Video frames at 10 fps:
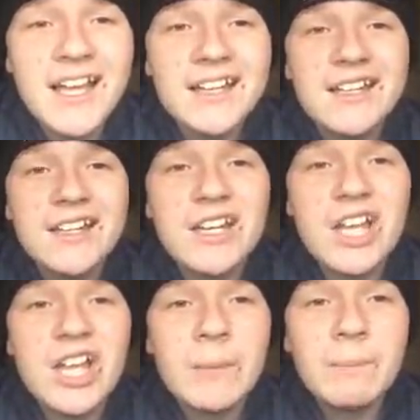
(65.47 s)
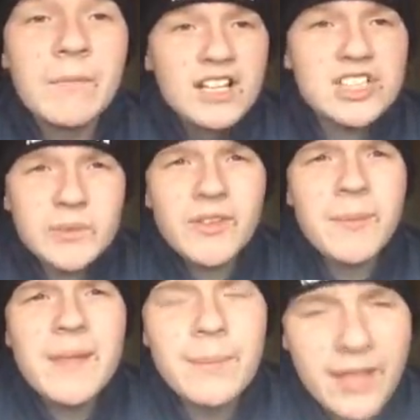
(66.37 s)
and some of the
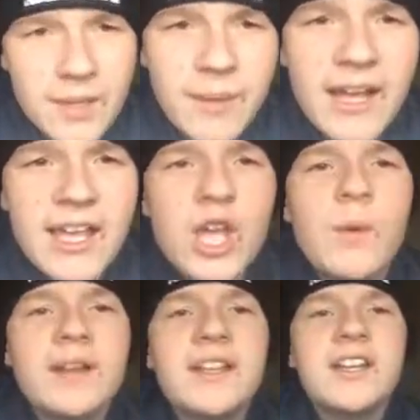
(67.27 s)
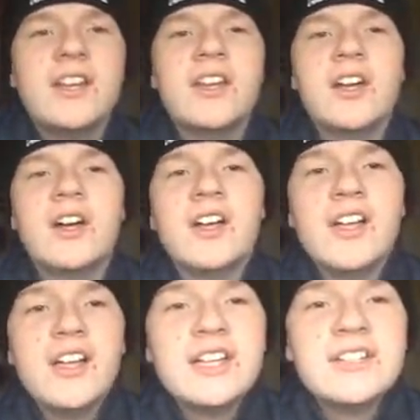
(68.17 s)
people at the party who I didn't know
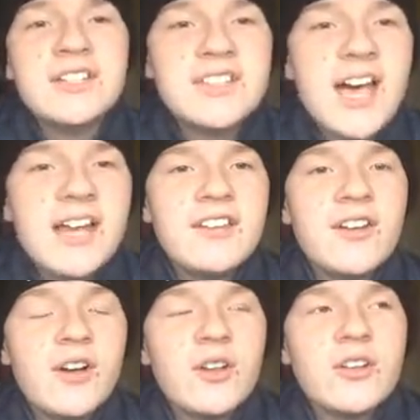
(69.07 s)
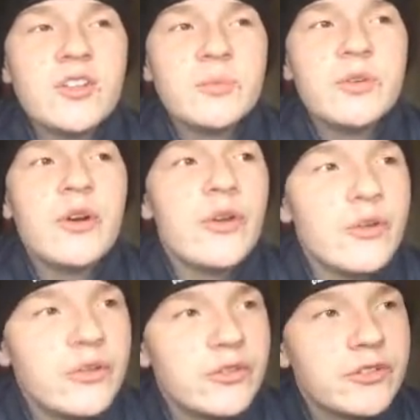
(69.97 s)
decided to order some
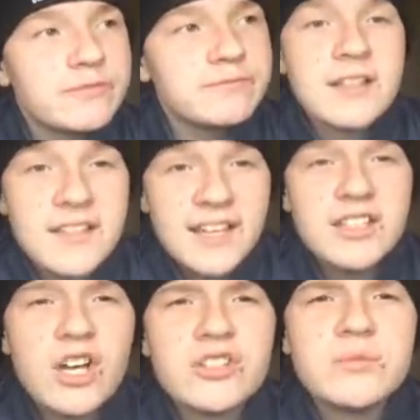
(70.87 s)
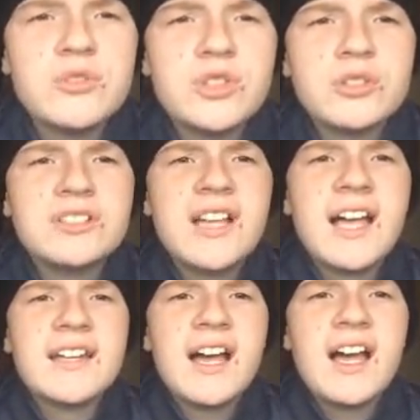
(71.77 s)
drugs.
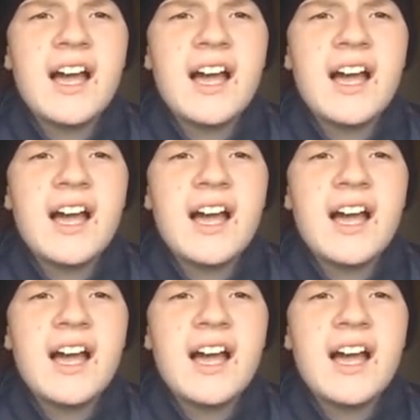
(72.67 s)
And